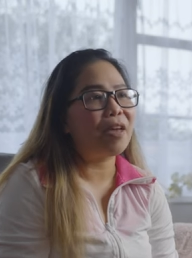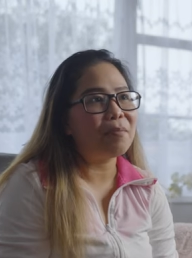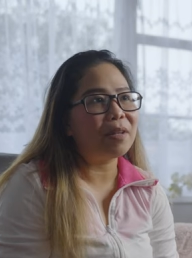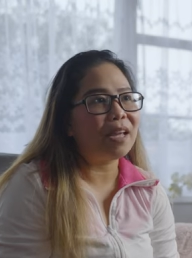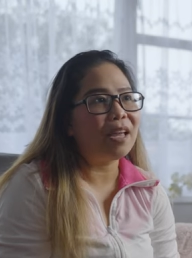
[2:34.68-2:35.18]

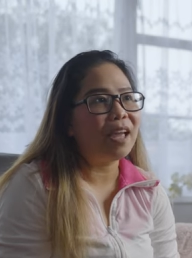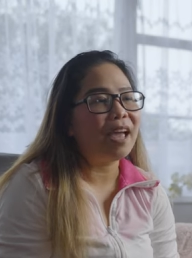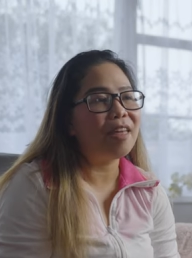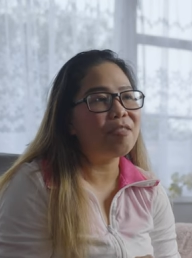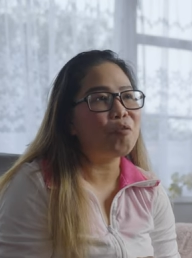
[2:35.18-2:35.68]
family
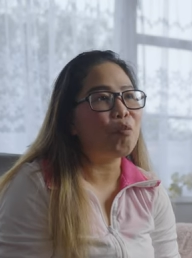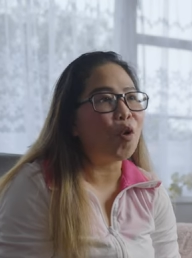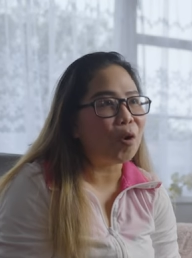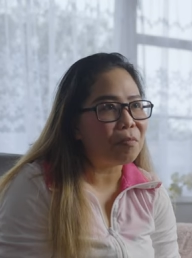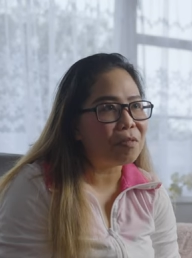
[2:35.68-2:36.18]
and the
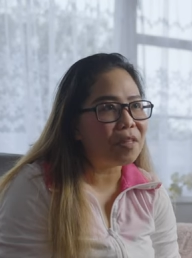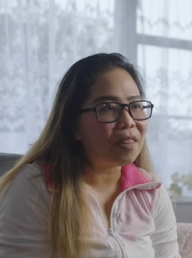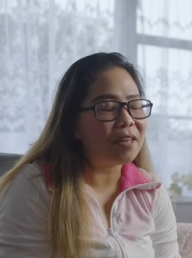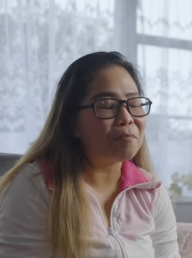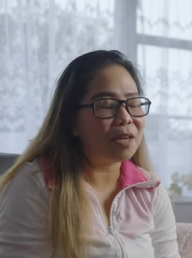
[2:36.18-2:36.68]
warmth
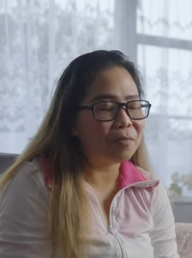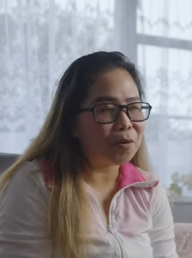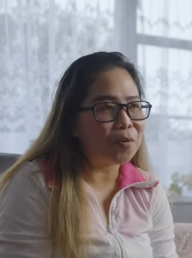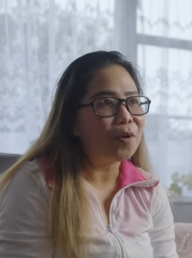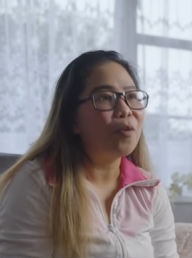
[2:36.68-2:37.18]
that
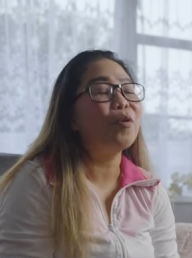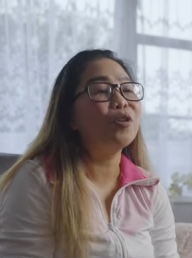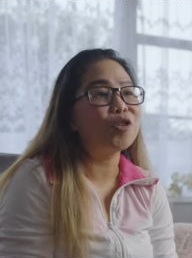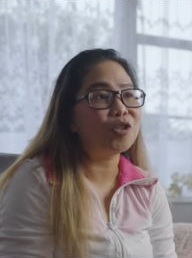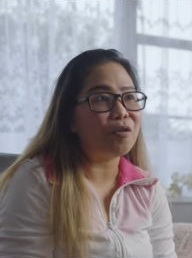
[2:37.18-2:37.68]
people
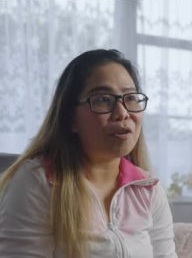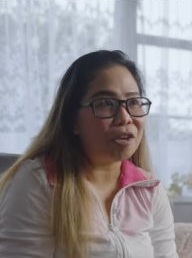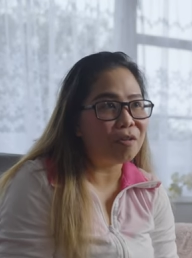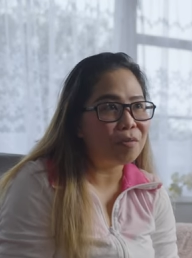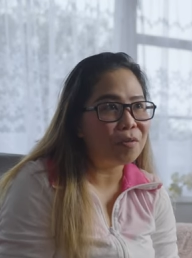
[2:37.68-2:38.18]
will show
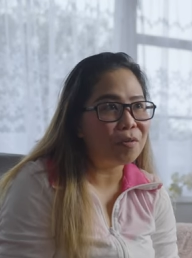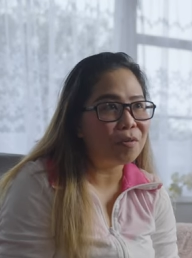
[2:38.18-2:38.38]
you.